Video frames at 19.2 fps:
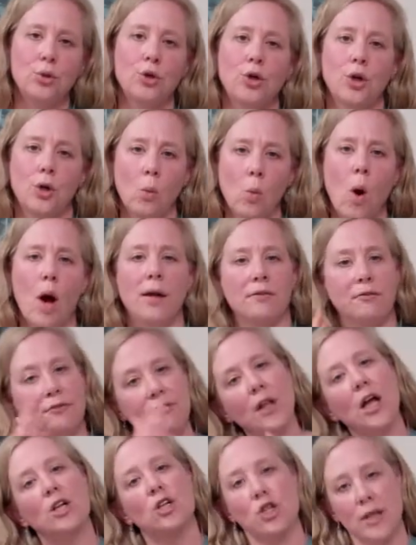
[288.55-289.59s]
you're going to want to
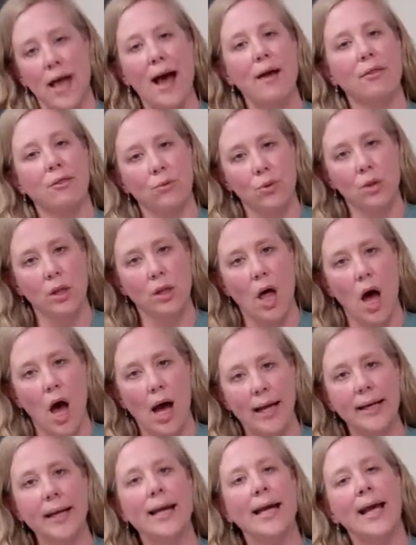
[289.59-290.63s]
flush that through the
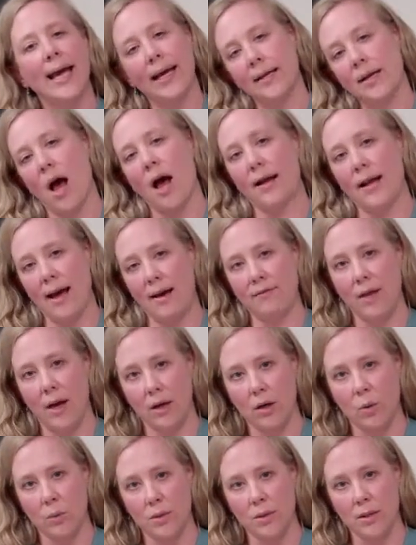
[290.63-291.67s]
line and not have
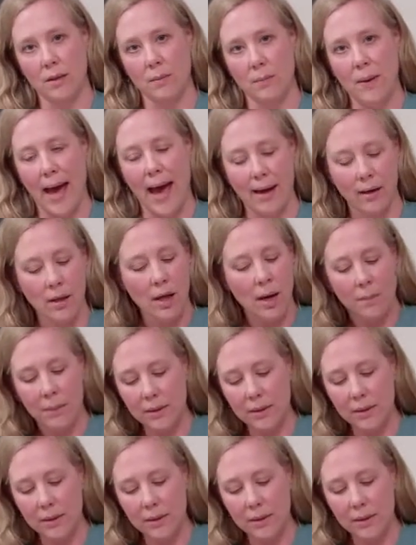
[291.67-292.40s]
that go into the pet.